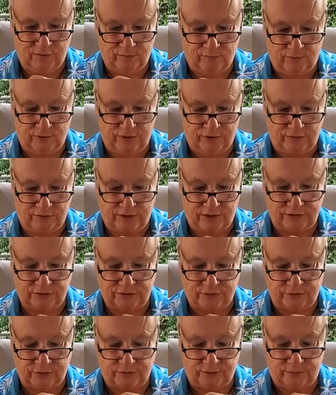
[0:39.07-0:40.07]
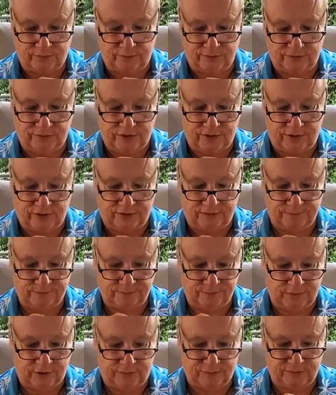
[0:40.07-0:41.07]
But I screwed up the tech,
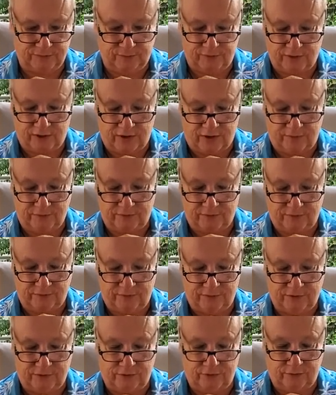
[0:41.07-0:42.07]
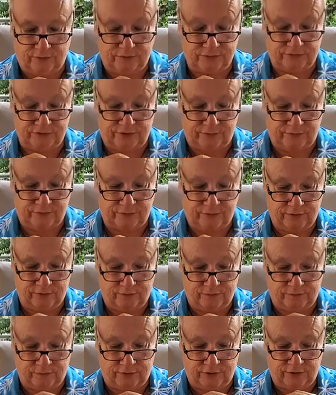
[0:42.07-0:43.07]
let's be honest. I've done over
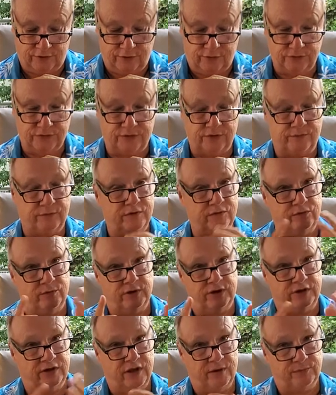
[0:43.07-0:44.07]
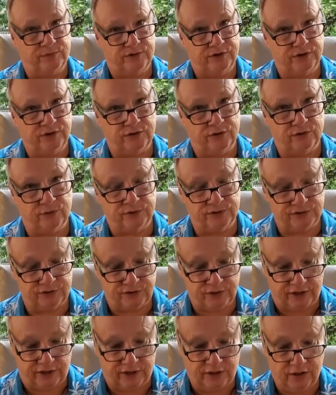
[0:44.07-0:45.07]
700 videos and I've never made that particular
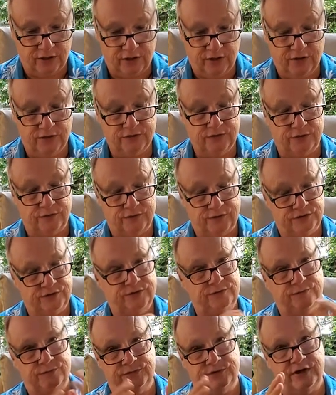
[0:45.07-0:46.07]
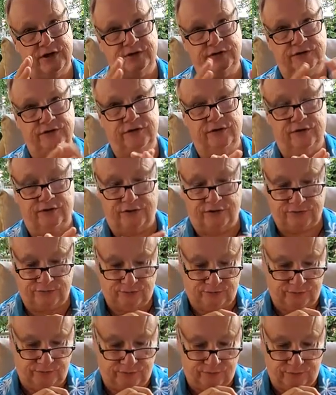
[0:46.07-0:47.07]
mistake. So just Sagittarius,
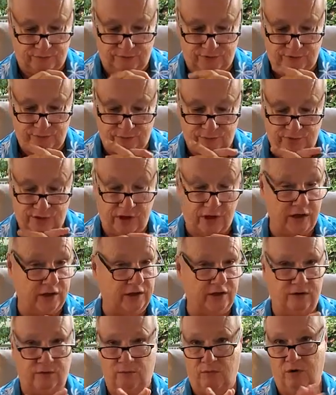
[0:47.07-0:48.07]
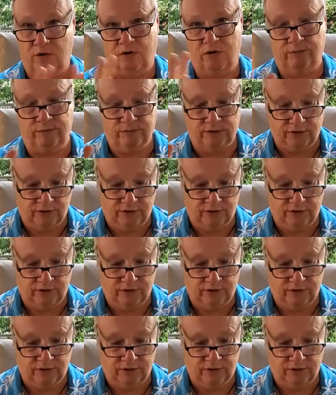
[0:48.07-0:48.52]
we gotta hit them all.